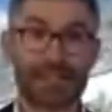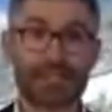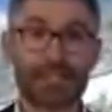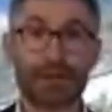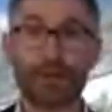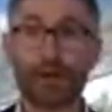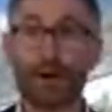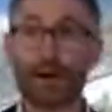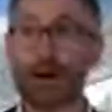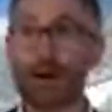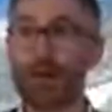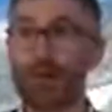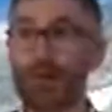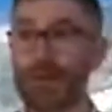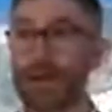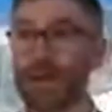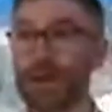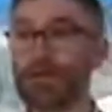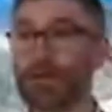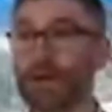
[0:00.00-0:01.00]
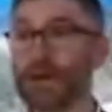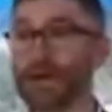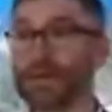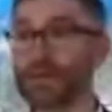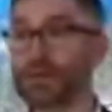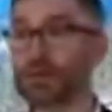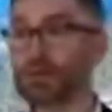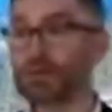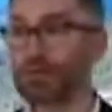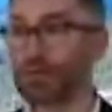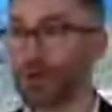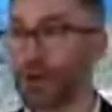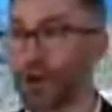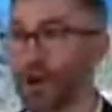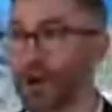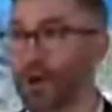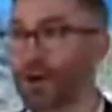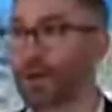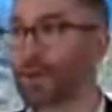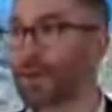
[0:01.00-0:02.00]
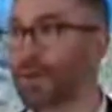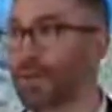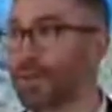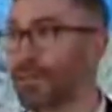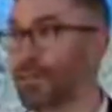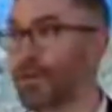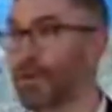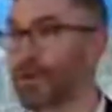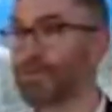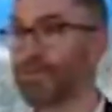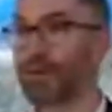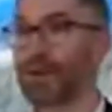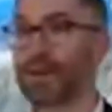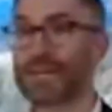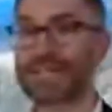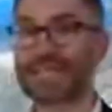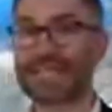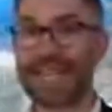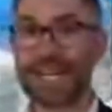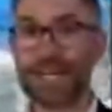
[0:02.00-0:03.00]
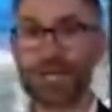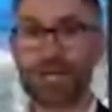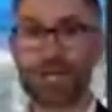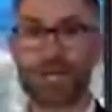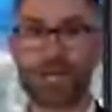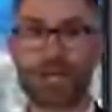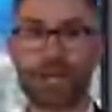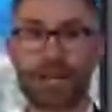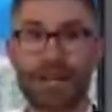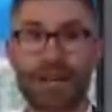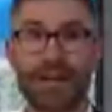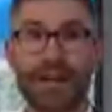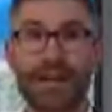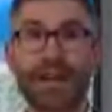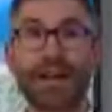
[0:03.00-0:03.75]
So we have a strong monopolization